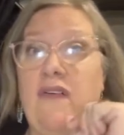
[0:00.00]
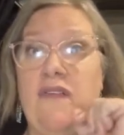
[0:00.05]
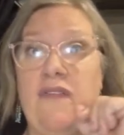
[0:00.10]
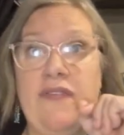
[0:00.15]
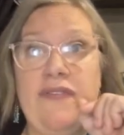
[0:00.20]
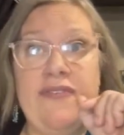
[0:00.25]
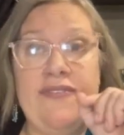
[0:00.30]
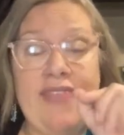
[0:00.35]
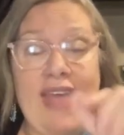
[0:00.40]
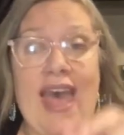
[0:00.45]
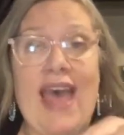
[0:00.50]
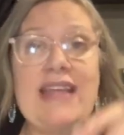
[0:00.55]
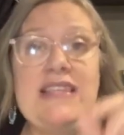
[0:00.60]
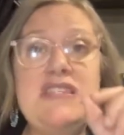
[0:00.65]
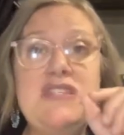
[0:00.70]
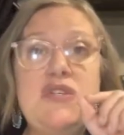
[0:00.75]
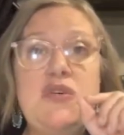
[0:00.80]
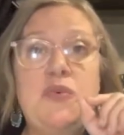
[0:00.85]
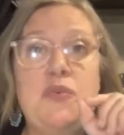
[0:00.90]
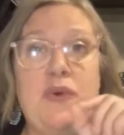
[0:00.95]
That's
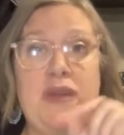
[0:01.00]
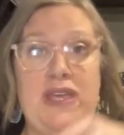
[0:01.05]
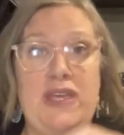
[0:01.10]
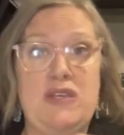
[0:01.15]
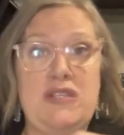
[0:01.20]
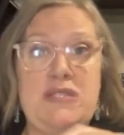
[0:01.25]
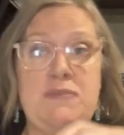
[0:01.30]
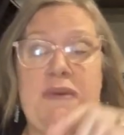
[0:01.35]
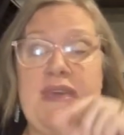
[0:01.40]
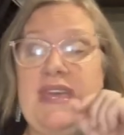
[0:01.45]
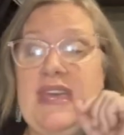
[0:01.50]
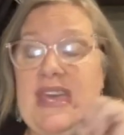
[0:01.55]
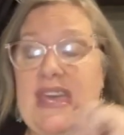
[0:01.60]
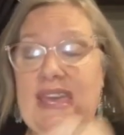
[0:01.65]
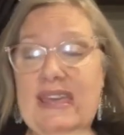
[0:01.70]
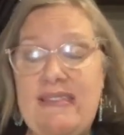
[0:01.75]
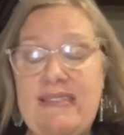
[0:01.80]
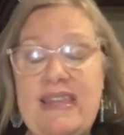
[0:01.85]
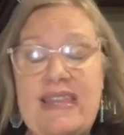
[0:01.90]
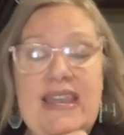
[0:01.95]
what you speak. In
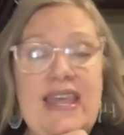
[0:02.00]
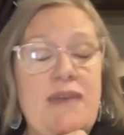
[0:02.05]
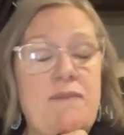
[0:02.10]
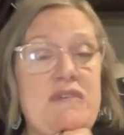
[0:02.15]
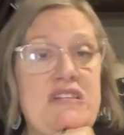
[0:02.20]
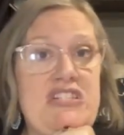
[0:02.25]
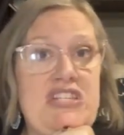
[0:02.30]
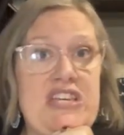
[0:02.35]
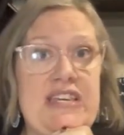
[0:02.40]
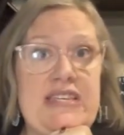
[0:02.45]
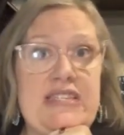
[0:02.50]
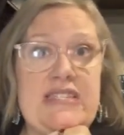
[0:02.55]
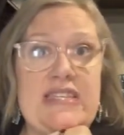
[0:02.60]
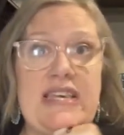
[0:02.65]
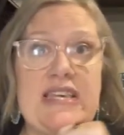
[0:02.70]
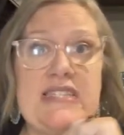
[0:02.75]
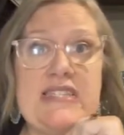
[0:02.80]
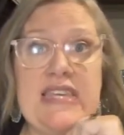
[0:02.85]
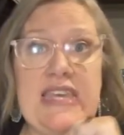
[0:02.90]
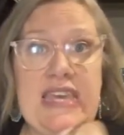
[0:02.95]
the name of Jesus,
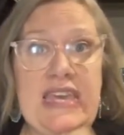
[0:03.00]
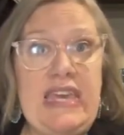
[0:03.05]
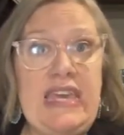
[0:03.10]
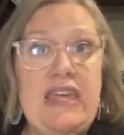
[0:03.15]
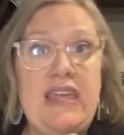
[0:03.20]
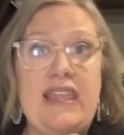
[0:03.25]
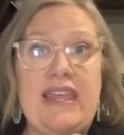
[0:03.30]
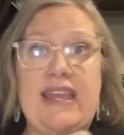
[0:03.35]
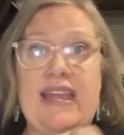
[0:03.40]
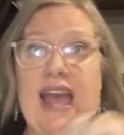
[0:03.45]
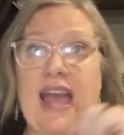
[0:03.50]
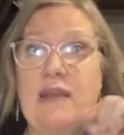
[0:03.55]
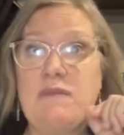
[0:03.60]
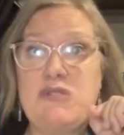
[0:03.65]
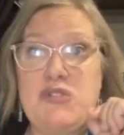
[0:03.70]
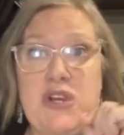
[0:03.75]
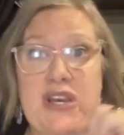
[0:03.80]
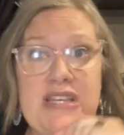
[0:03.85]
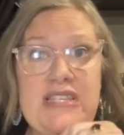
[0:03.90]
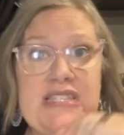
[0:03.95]
healing. I'm
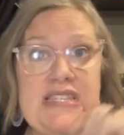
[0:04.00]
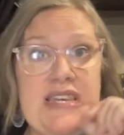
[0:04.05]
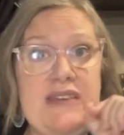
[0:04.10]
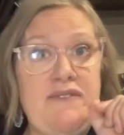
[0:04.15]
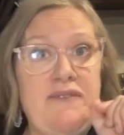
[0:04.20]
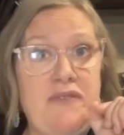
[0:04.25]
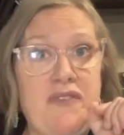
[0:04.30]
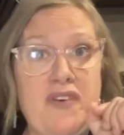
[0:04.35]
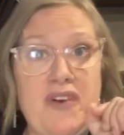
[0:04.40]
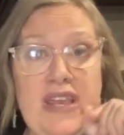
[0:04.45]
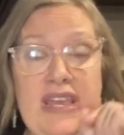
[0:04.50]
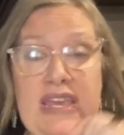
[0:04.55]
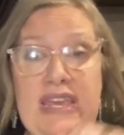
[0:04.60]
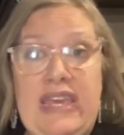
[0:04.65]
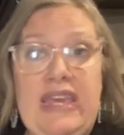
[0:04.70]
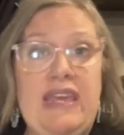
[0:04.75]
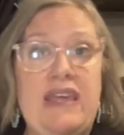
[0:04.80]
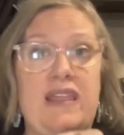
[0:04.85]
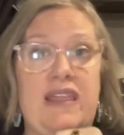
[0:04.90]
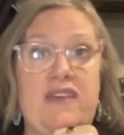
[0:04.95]
trusting for
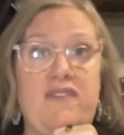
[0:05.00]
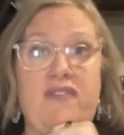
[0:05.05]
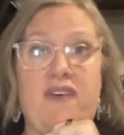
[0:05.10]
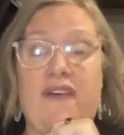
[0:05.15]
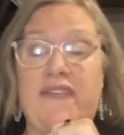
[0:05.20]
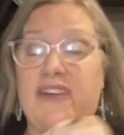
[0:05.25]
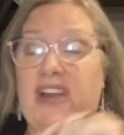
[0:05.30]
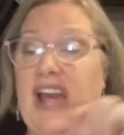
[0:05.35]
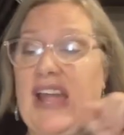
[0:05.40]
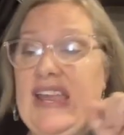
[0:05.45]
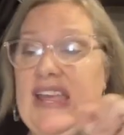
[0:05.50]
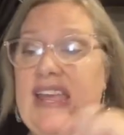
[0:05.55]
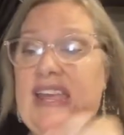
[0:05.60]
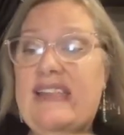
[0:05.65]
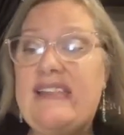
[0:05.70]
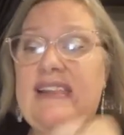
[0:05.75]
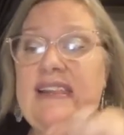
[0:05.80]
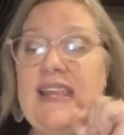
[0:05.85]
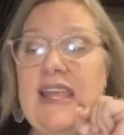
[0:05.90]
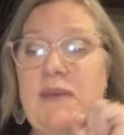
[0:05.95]
healing, Father God. In the
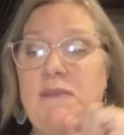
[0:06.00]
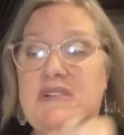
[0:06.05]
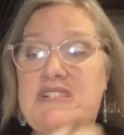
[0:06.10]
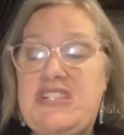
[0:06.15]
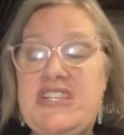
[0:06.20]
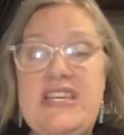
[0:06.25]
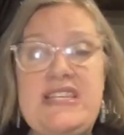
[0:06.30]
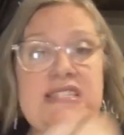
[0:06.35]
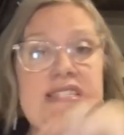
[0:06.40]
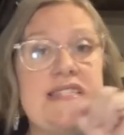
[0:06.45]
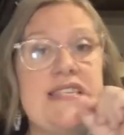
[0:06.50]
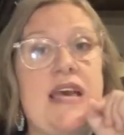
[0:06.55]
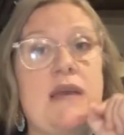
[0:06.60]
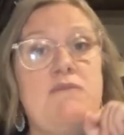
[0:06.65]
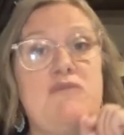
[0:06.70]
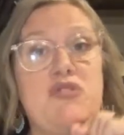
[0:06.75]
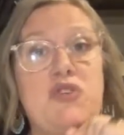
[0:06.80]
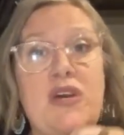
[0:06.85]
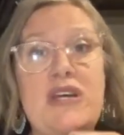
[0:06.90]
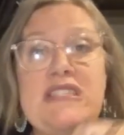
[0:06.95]
name of Jesus, I'm
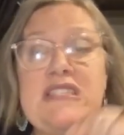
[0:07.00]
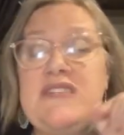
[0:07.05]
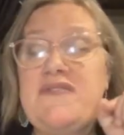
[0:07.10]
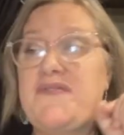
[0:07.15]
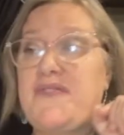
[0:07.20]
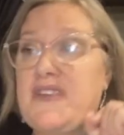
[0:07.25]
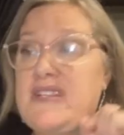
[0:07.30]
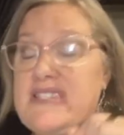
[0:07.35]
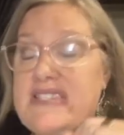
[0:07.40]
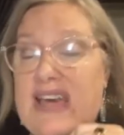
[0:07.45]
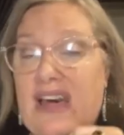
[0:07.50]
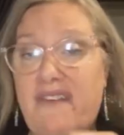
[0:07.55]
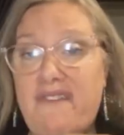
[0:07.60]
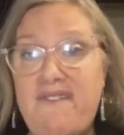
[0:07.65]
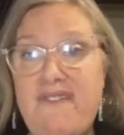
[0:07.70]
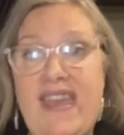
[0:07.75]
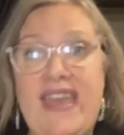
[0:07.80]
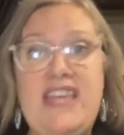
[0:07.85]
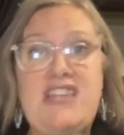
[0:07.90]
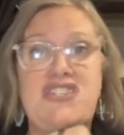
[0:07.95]
trusting for
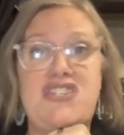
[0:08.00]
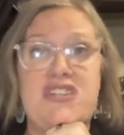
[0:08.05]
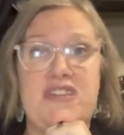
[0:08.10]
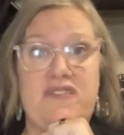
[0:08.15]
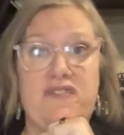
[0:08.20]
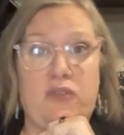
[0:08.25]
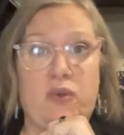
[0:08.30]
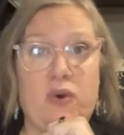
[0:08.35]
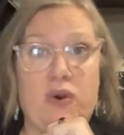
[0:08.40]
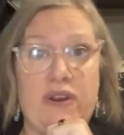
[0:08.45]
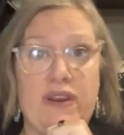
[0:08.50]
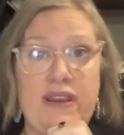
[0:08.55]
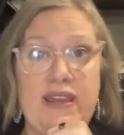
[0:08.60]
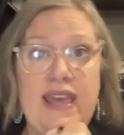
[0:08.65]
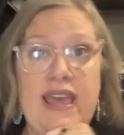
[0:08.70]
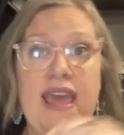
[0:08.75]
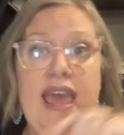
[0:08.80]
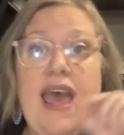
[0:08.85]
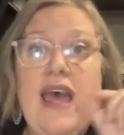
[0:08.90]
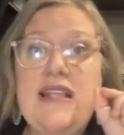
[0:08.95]
salvation, Lord.
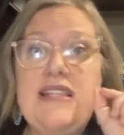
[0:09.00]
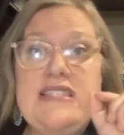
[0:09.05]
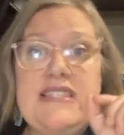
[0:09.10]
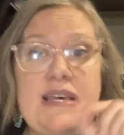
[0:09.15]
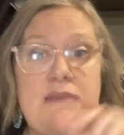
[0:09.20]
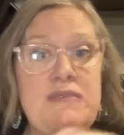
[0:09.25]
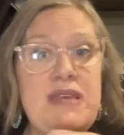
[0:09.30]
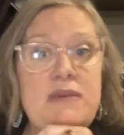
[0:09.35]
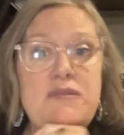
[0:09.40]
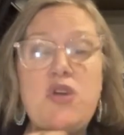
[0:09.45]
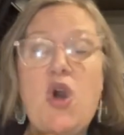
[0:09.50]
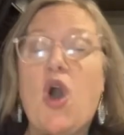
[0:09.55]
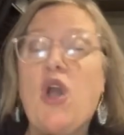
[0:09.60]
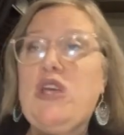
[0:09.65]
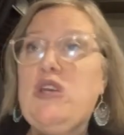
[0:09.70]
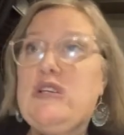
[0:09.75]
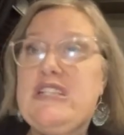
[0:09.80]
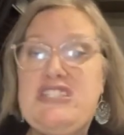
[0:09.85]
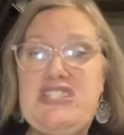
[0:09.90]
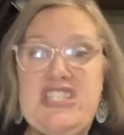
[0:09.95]
Sometimes all you
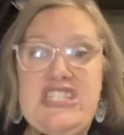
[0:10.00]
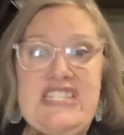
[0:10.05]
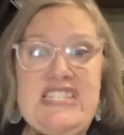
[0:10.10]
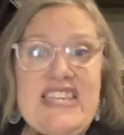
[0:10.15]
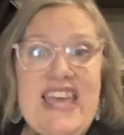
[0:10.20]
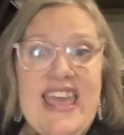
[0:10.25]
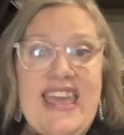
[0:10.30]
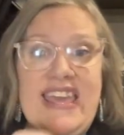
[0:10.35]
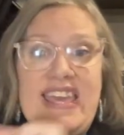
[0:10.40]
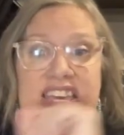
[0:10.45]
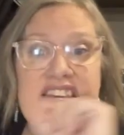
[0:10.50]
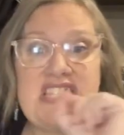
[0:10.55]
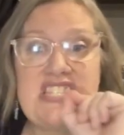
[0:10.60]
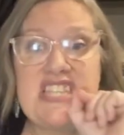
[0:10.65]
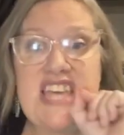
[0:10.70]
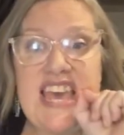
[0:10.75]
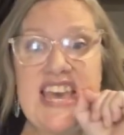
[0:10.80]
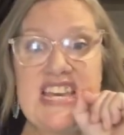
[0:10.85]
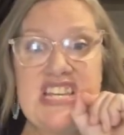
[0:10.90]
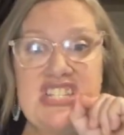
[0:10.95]
can just say is
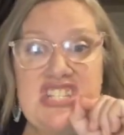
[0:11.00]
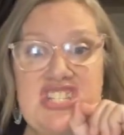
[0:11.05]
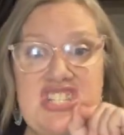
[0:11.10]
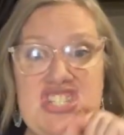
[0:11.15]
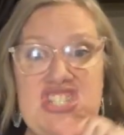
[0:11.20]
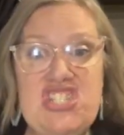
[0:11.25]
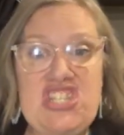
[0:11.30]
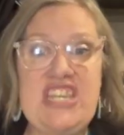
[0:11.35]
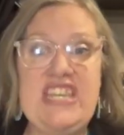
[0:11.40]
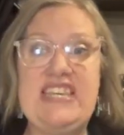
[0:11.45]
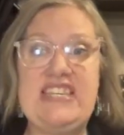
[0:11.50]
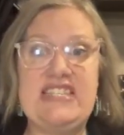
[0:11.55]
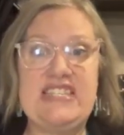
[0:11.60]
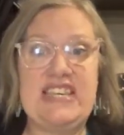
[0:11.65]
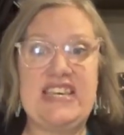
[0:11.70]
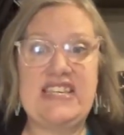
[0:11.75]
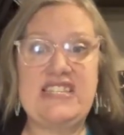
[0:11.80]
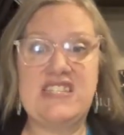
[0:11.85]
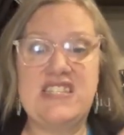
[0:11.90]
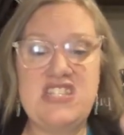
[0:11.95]

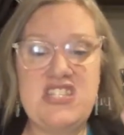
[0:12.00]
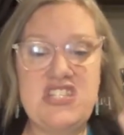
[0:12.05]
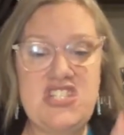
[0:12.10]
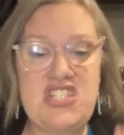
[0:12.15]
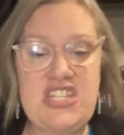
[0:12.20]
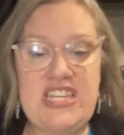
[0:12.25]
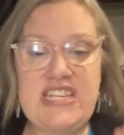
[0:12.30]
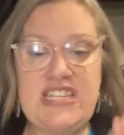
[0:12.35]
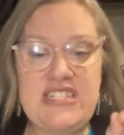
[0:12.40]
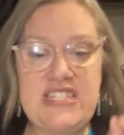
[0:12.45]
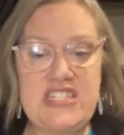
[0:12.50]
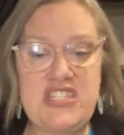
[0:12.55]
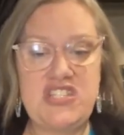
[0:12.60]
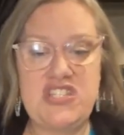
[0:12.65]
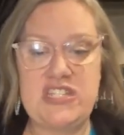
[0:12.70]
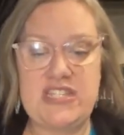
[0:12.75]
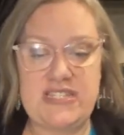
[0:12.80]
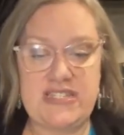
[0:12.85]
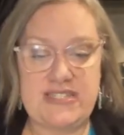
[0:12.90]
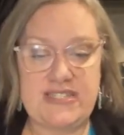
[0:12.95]
Jesus. Jesus,
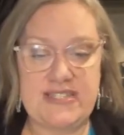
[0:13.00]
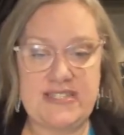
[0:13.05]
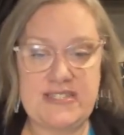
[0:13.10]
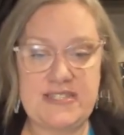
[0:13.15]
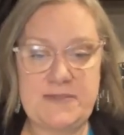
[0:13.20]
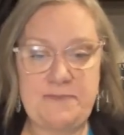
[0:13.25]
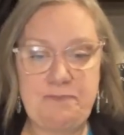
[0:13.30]
Jesus.